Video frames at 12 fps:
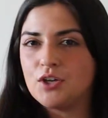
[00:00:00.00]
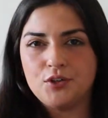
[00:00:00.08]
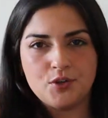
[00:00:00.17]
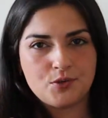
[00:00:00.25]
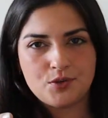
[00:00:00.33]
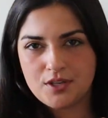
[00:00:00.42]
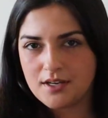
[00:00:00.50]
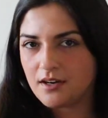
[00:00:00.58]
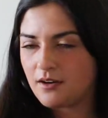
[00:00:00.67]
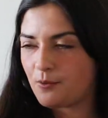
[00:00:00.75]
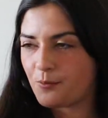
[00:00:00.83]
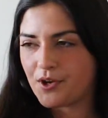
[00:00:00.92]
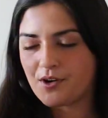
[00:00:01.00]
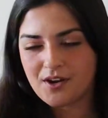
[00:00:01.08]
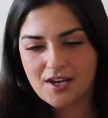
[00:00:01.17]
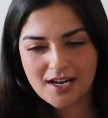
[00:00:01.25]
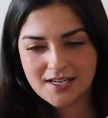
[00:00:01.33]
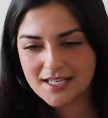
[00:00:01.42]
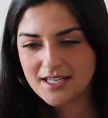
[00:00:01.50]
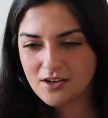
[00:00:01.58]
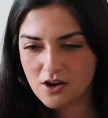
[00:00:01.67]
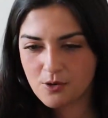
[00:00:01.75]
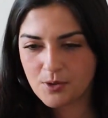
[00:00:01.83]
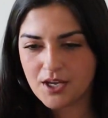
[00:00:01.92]
a new year, we are getting it
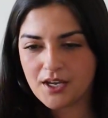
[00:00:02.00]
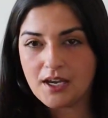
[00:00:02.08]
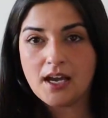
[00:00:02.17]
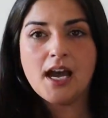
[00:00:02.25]
going.